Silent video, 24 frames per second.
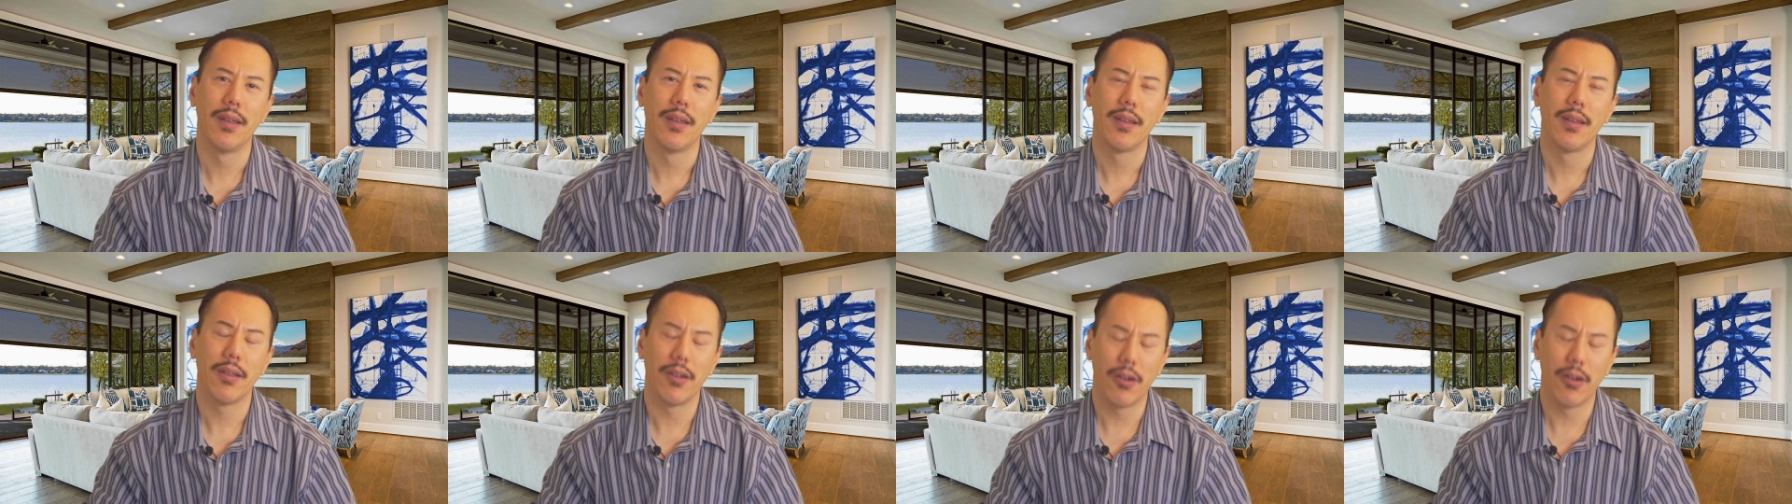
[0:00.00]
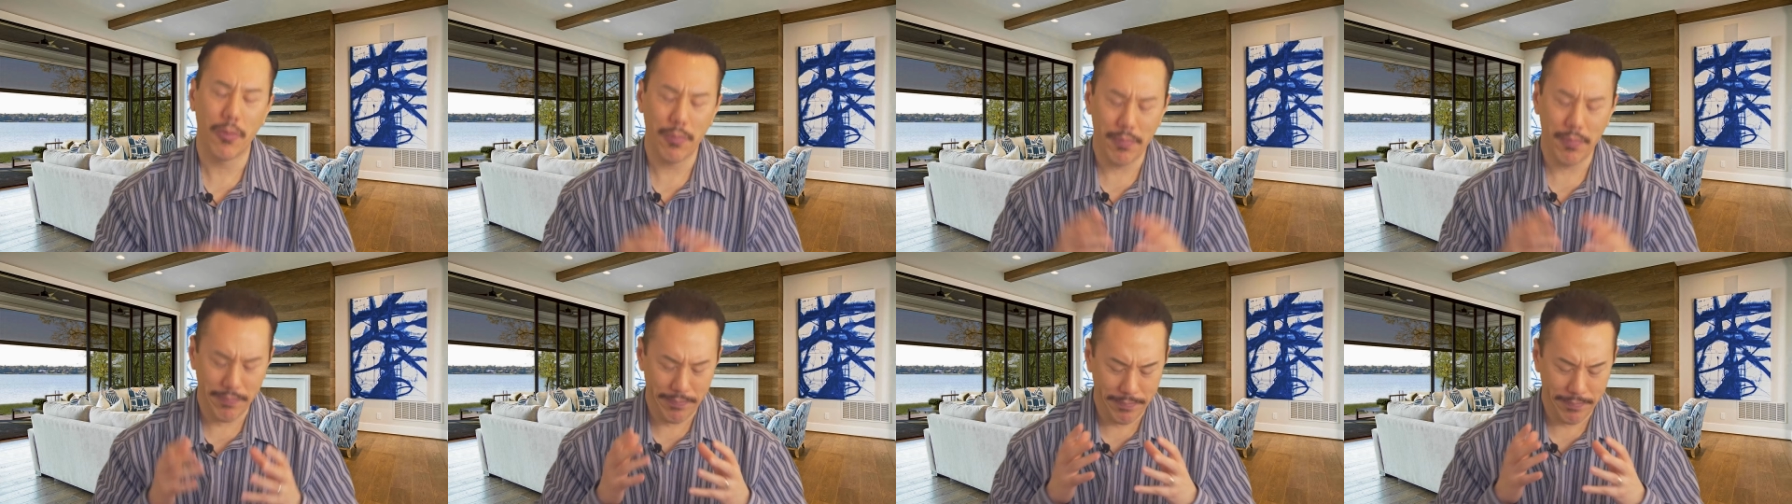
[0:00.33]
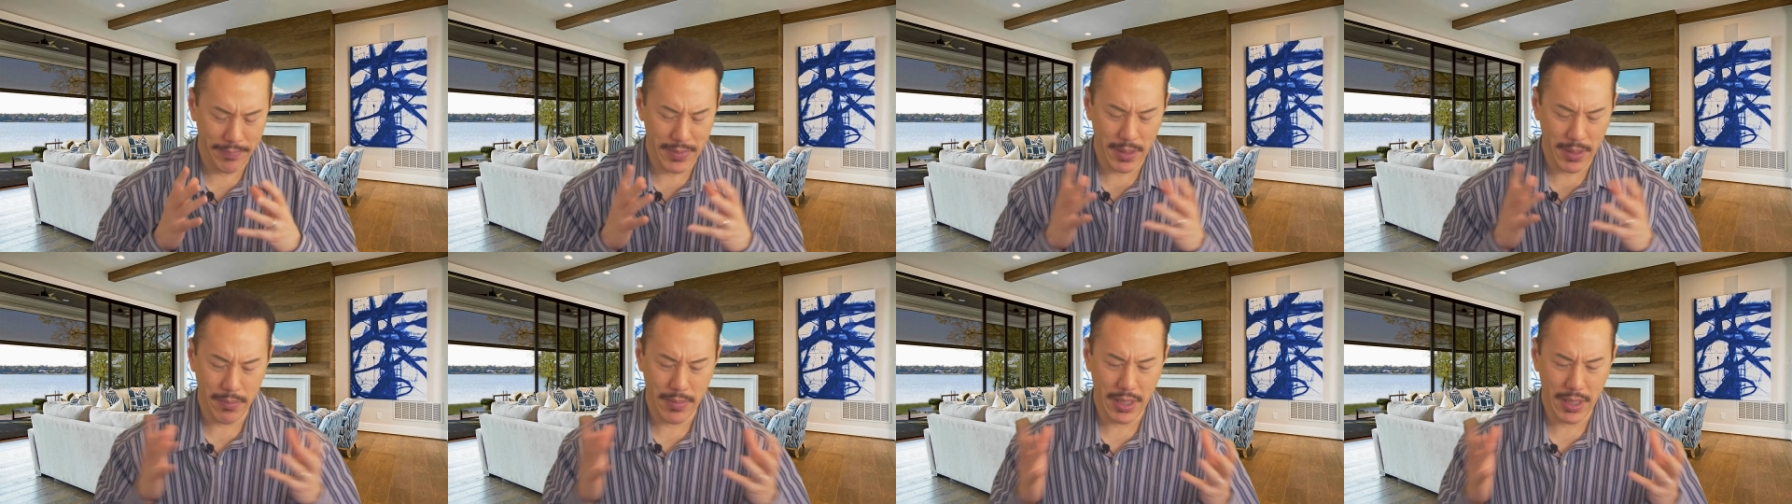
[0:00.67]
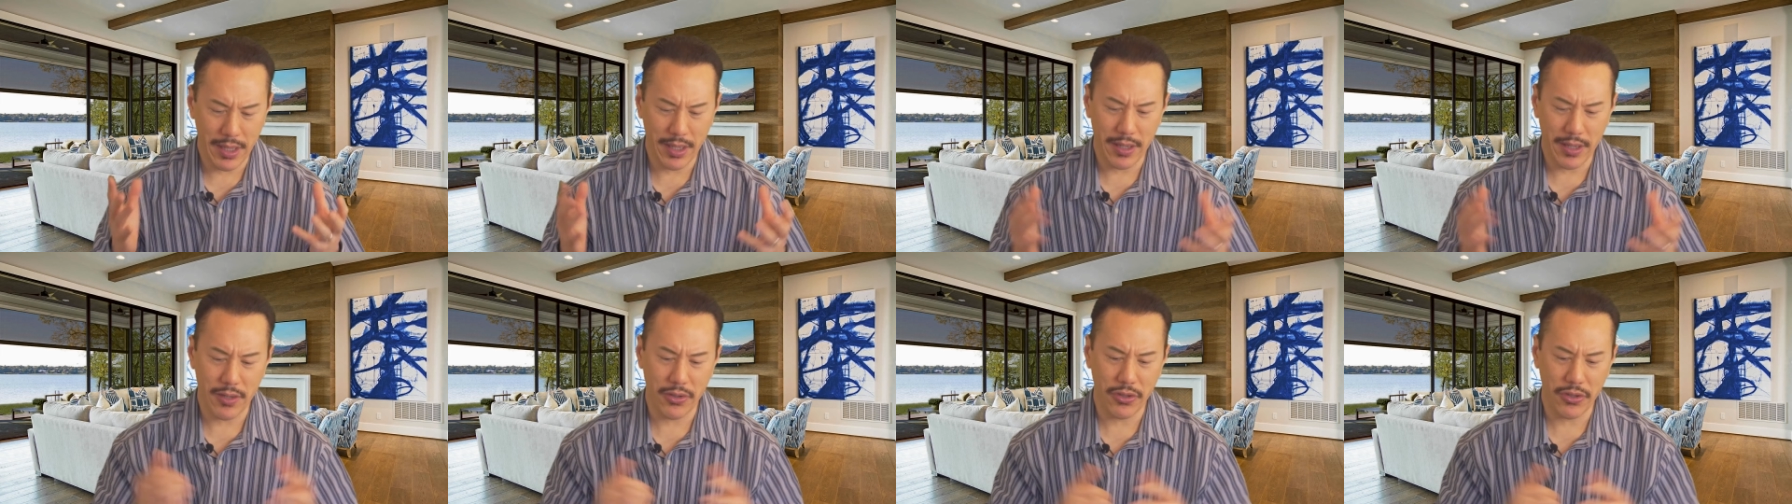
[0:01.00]
you know, m-
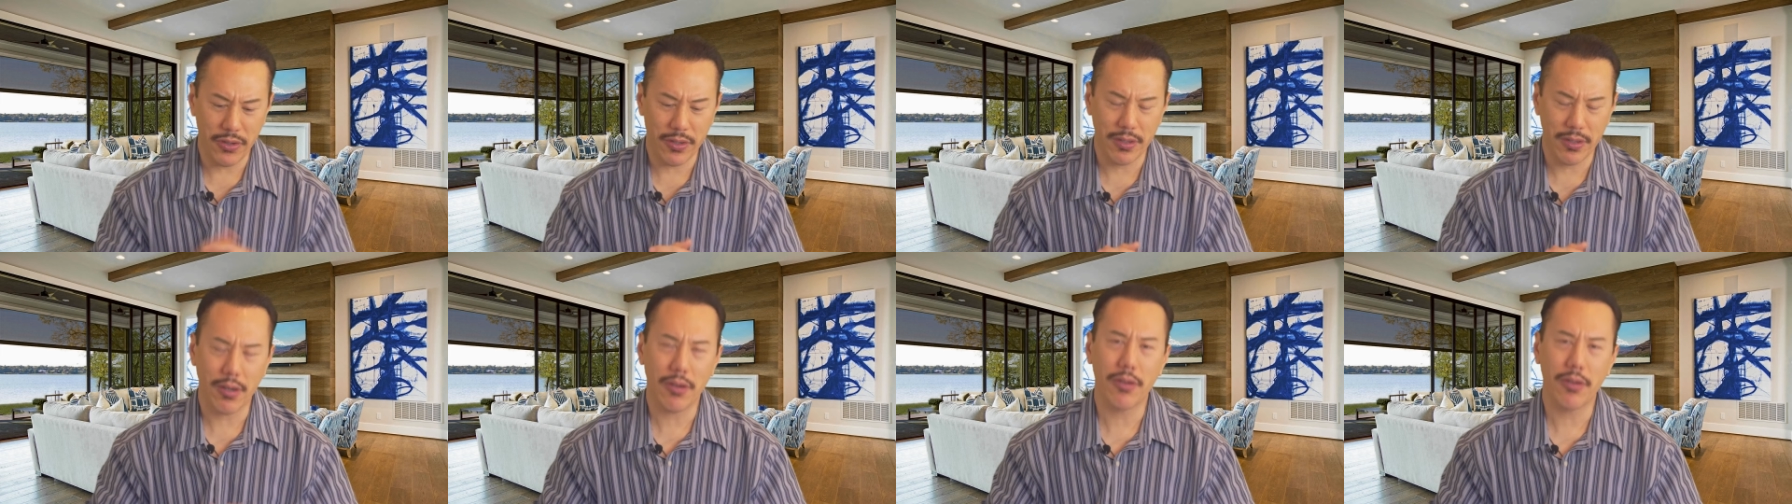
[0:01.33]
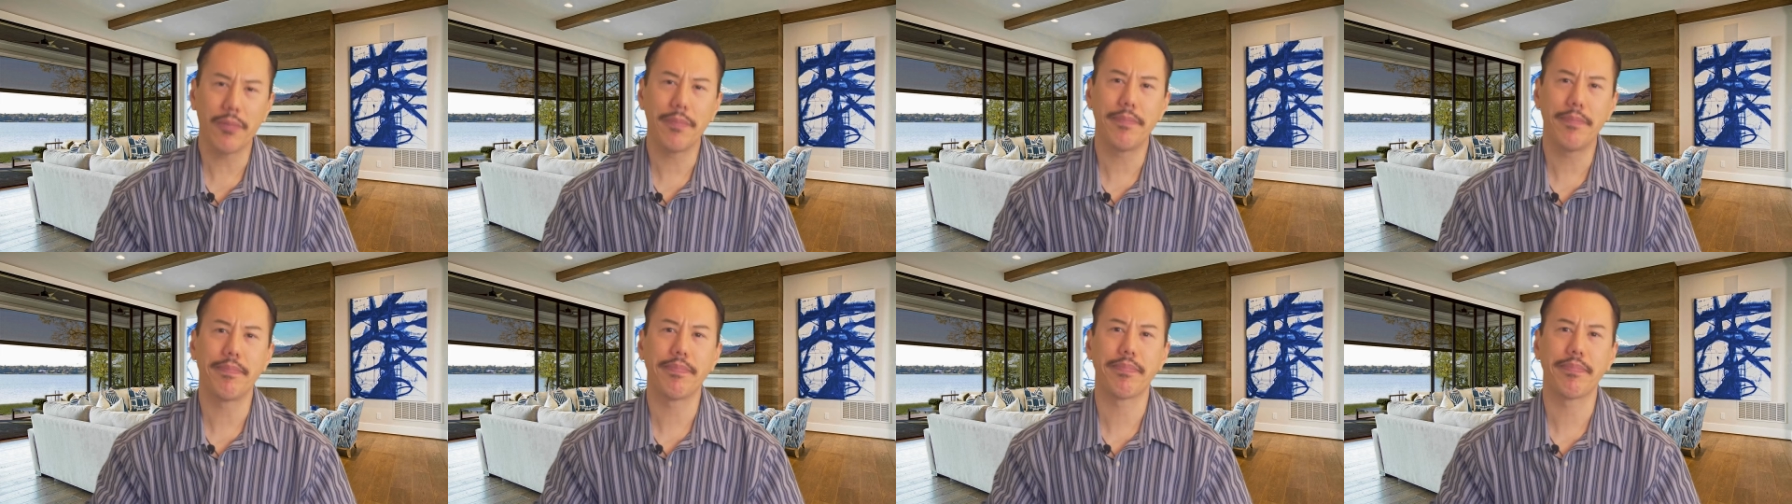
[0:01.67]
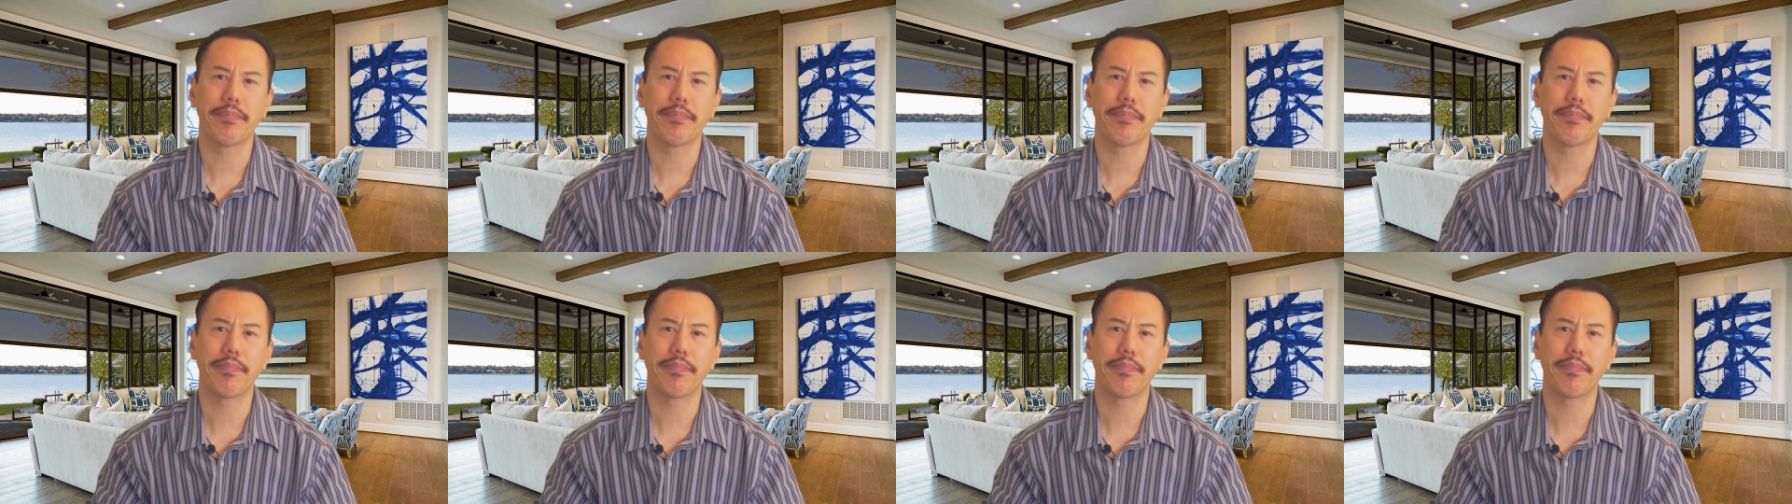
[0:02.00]
many years ago,